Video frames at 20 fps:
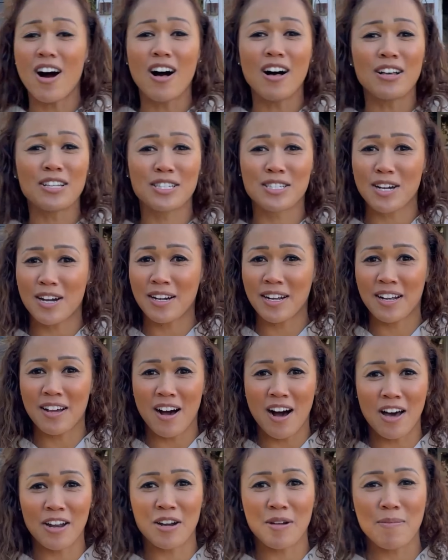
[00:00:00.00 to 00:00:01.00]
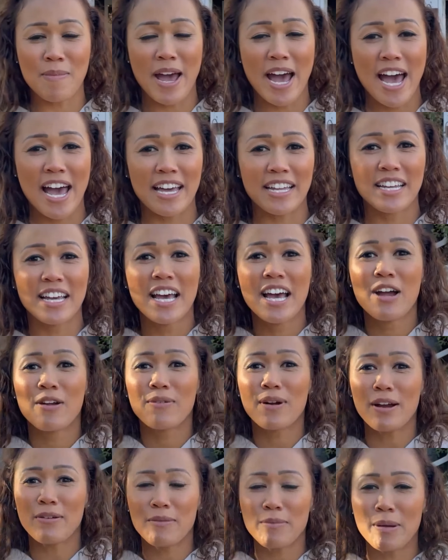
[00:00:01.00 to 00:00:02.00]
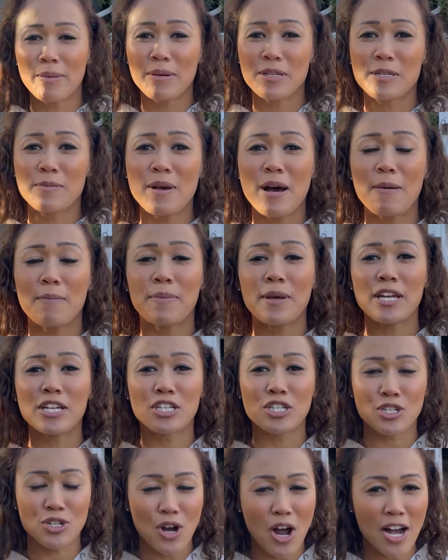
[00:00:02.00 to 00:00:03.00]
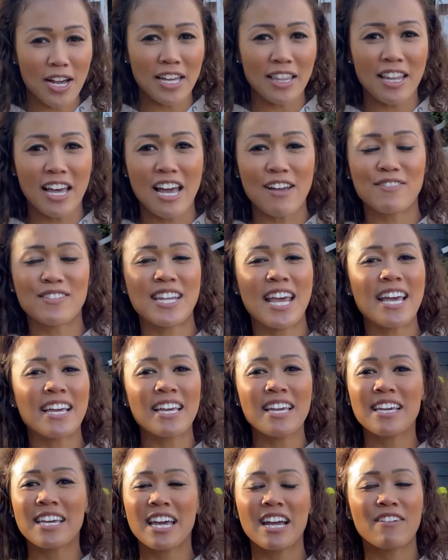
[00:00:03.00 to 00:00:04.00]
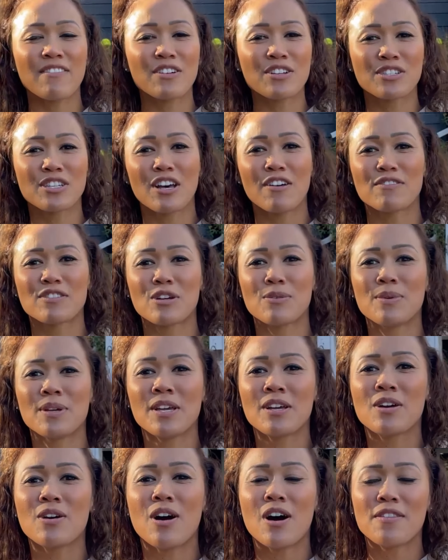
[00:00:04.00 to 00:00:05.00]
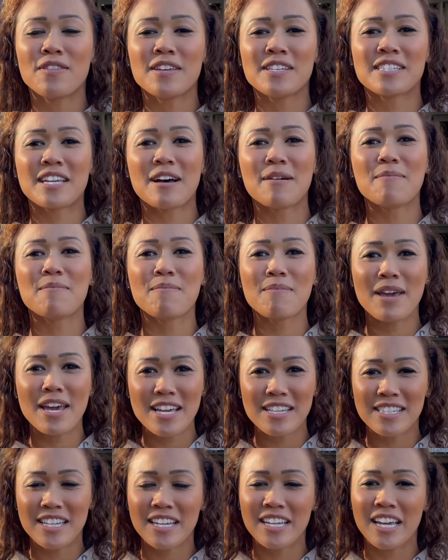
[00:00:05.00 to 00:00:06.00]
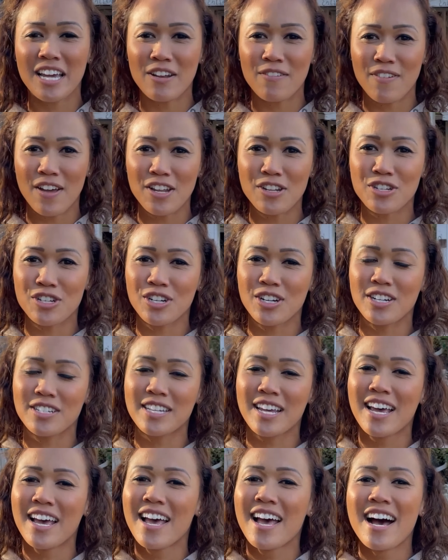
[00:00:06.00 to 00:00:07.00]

all started on our mat, right? Remember, it's about being strong in life, taking care of yourself so you can go on these amazing adventures.